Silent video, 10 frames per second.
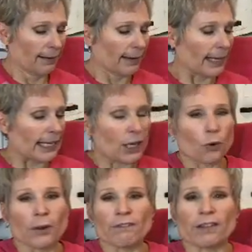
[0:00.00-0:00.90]

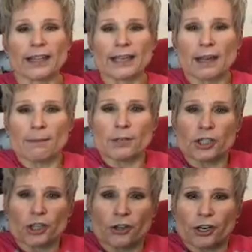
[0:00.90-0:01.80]
equivalent. I'm going to
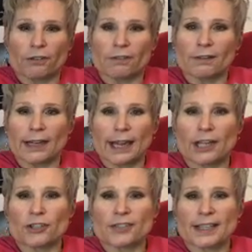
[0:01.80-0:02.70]
show you. Okay,
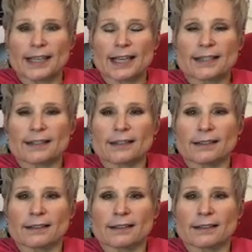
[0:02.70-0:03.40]
can you see this?